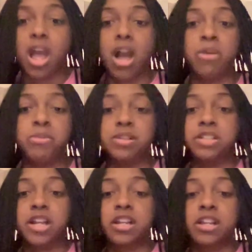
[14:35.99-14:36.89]
I wish
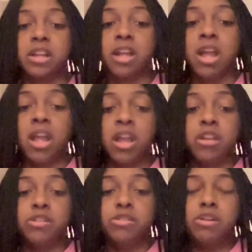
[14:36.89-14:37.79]
I can,
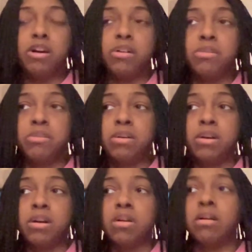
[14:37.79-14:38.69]
you know,
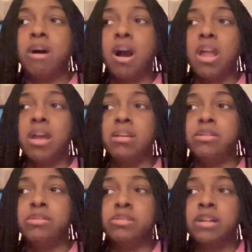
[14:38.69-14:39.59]
go out here and
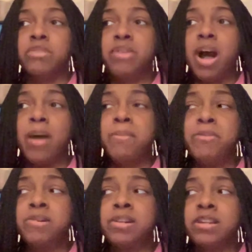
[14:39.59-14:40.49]
do stuff. I be
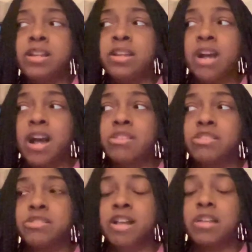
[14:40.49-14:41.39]
want to leave the house
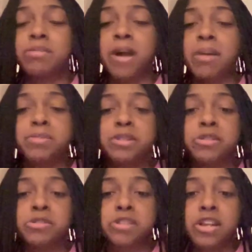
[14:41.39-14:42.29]
sometimes, but I'm so
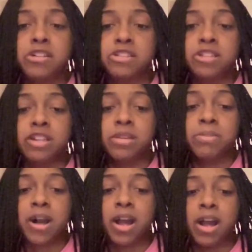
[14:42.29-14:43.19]
scared to leave
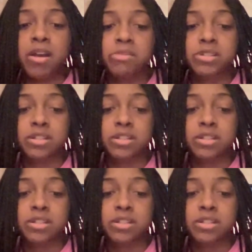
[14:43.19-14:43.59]
my house.